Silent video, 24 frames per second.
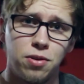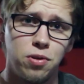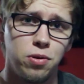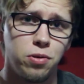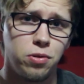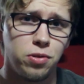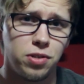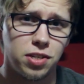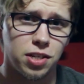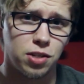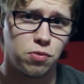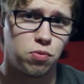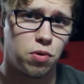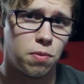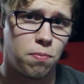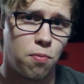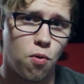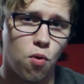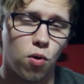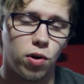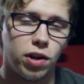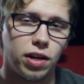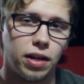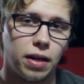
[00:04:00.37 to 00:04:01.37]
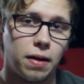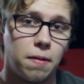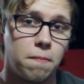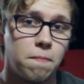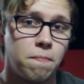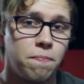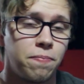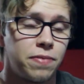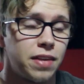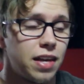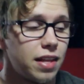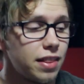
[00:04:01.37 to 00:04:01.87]
News is reporting
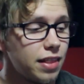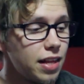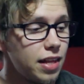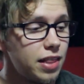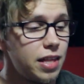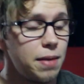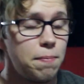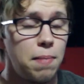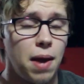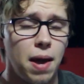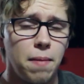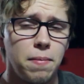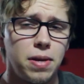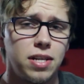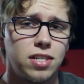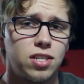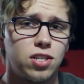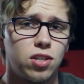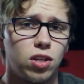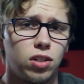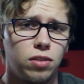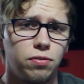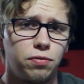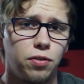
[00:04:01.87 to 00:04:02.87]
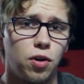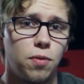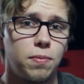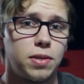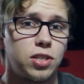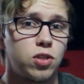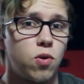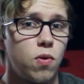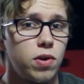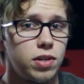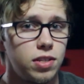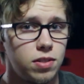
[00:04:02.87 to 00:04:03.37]
that the Batman solo film
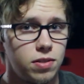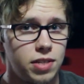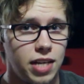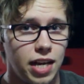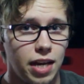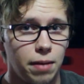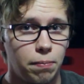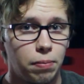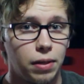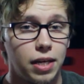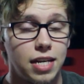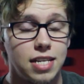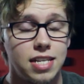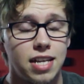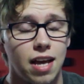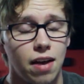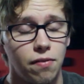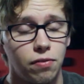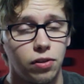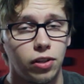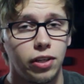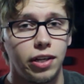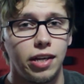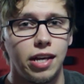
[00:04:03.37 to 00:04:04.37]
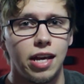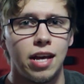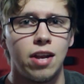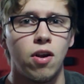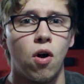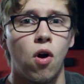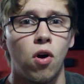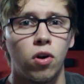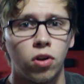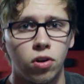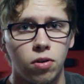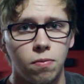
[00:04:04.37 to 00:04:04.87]
is going to take place heavily in
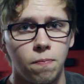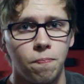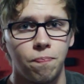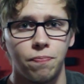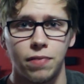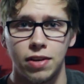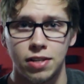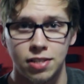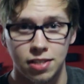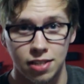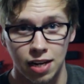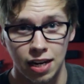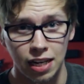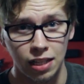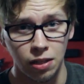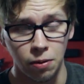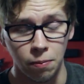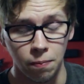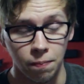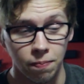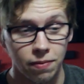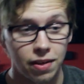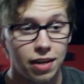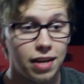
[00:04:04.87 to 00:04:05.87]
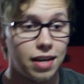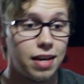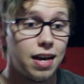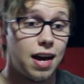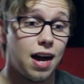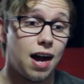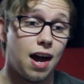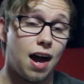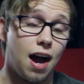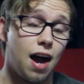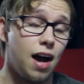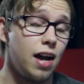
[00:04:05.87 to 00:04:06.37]
Arkham Asylum.
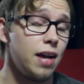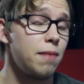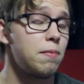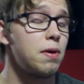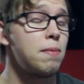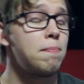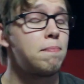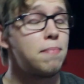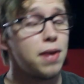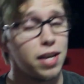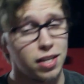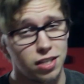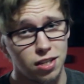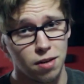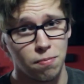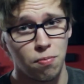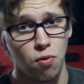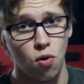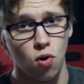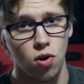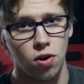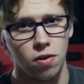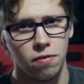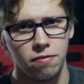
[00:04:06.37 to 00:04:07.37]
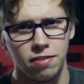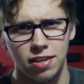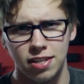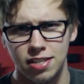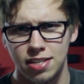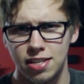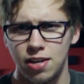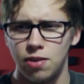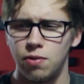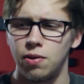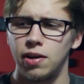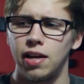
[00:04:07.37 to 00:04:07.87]
I am a big supporter of
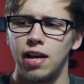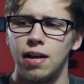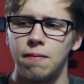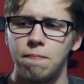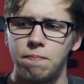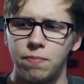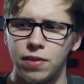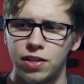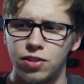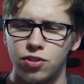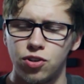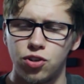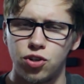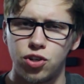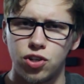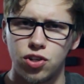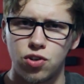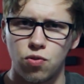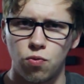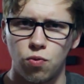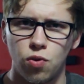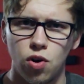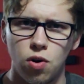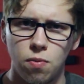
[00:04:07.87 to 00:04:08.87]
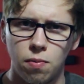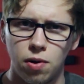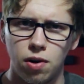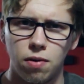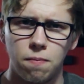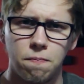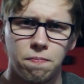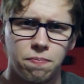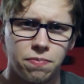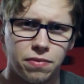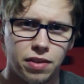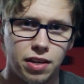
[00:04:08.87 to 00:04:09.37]
this. Now, again, this is just a
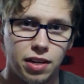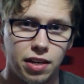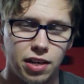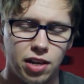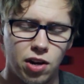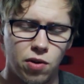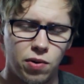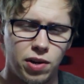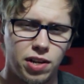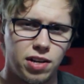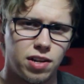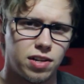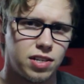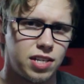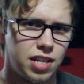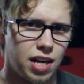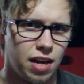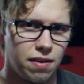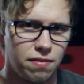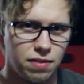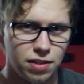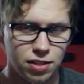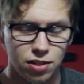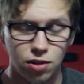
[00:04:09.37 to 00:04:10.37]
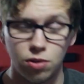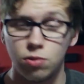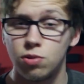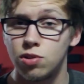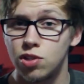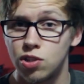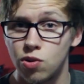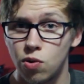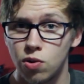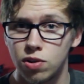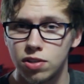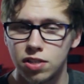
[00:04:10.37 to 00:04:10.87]
rumor. He does have his own
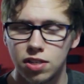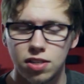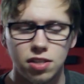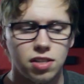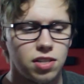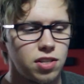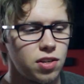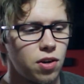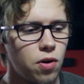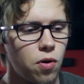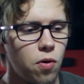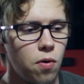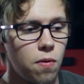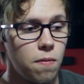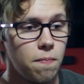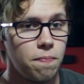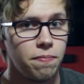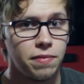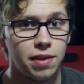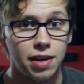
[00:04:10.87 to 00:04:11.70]
sources, so